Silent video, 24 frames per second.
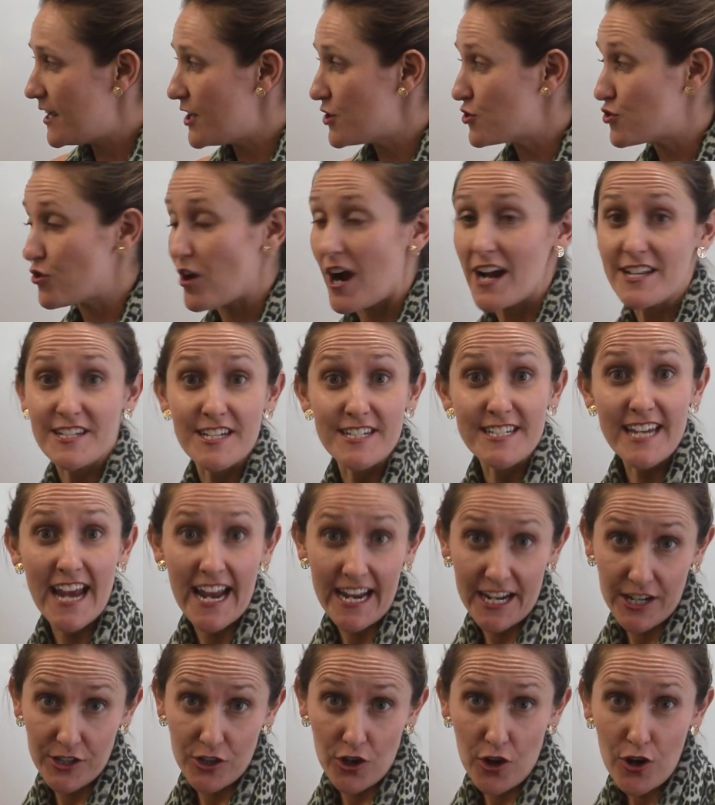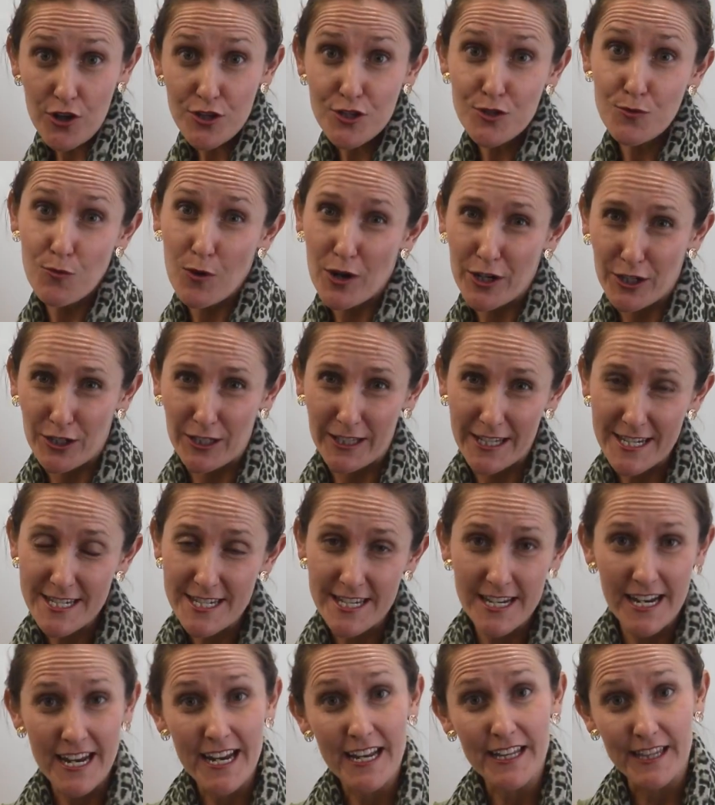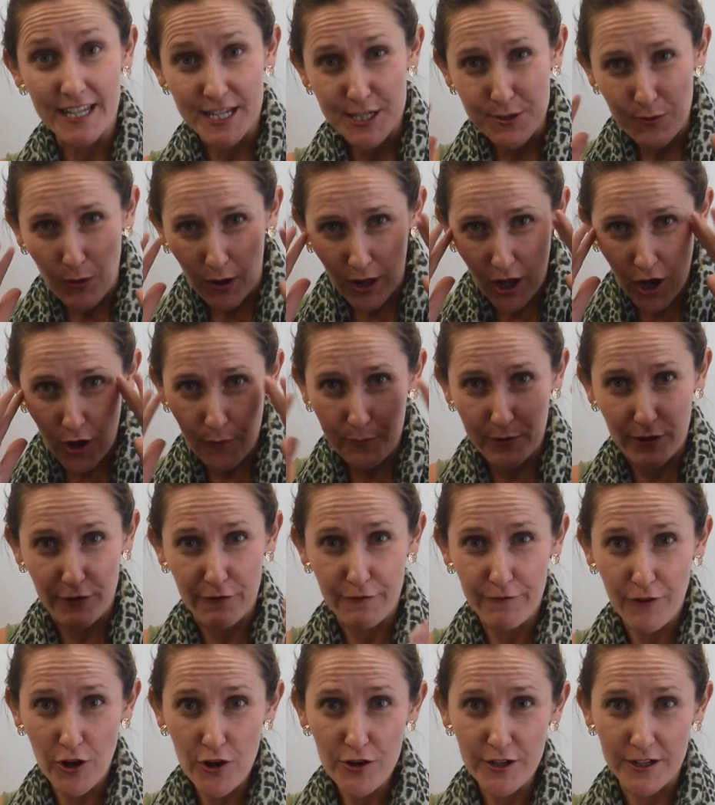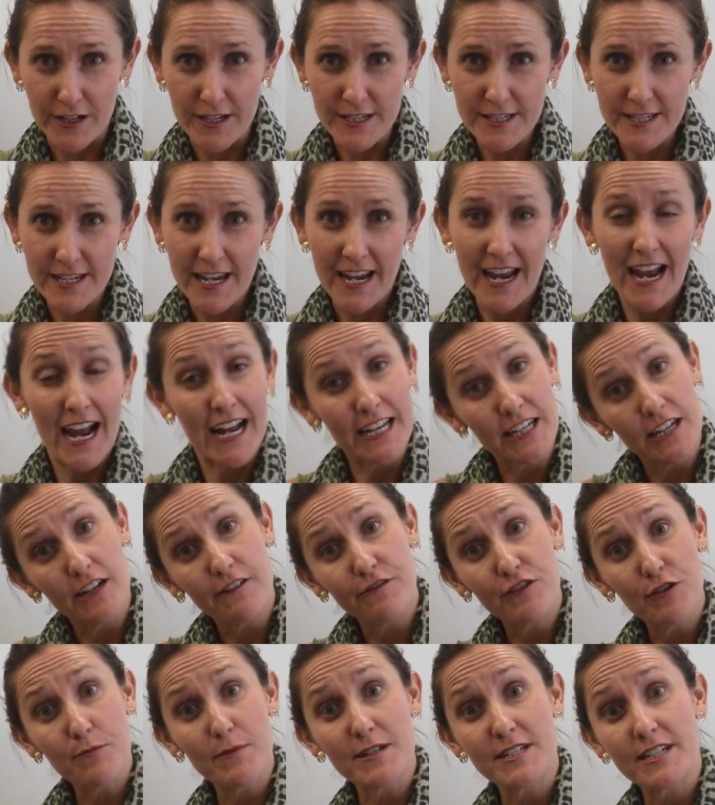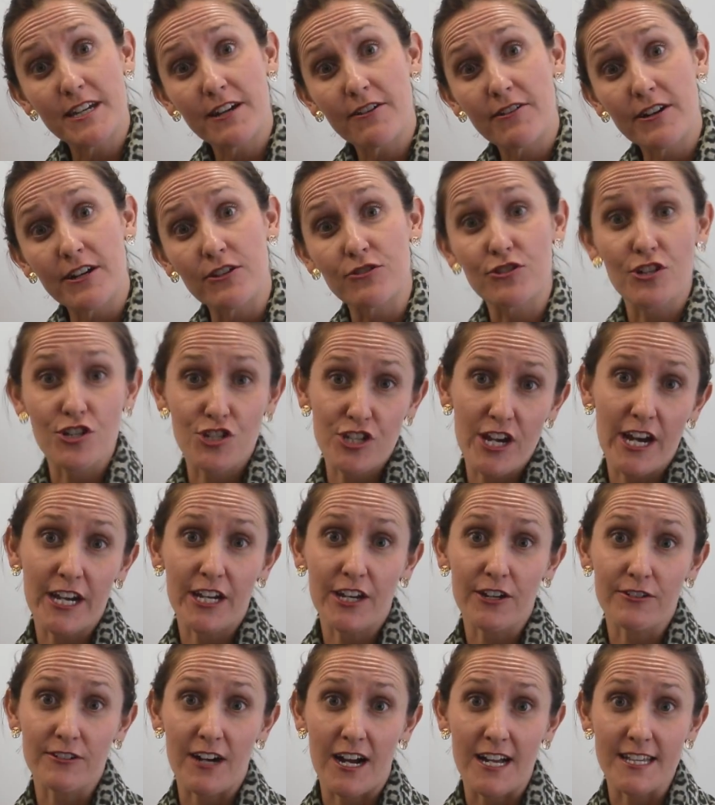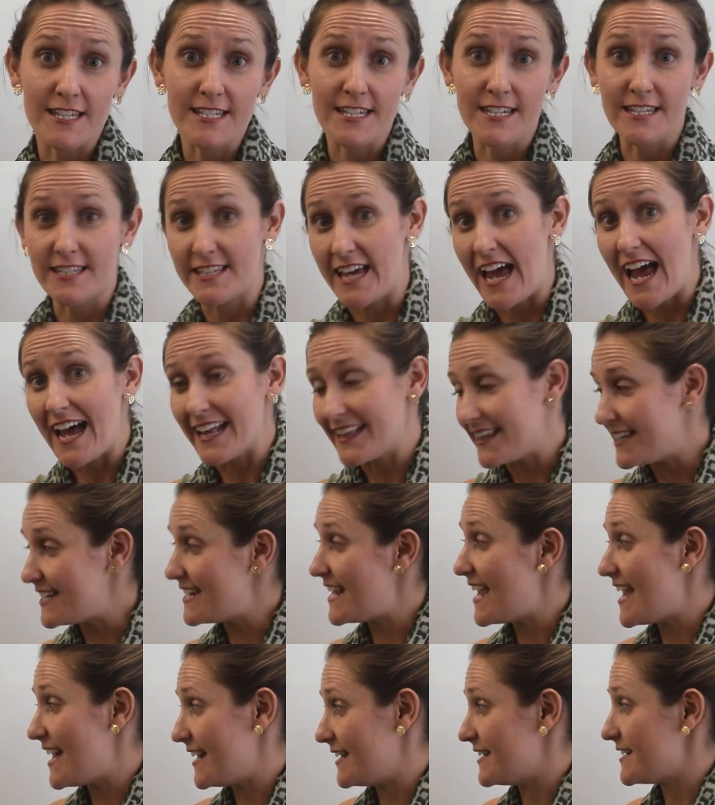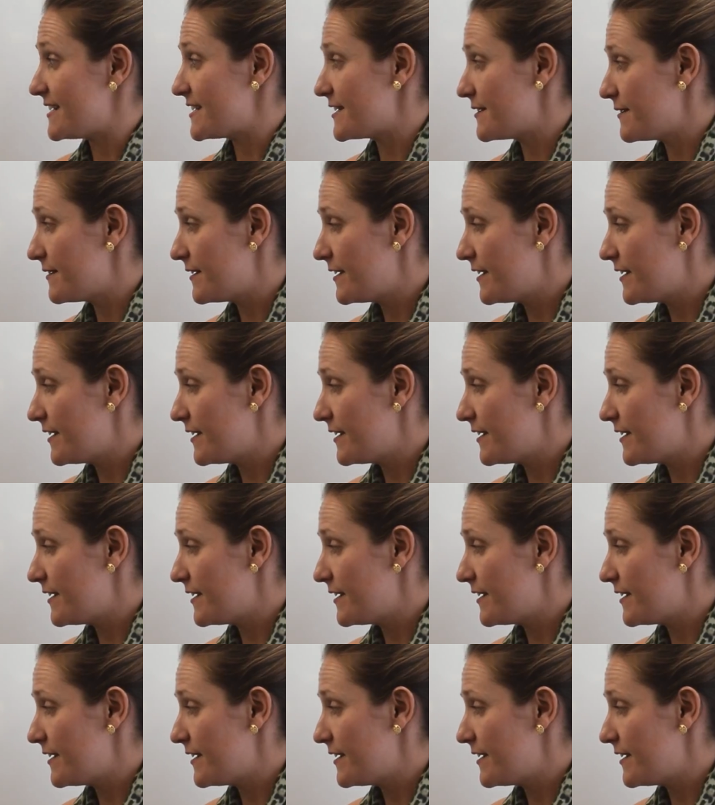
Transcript: Try to take notes while you're listening. This will help you focus and give you material to check your answers at the end.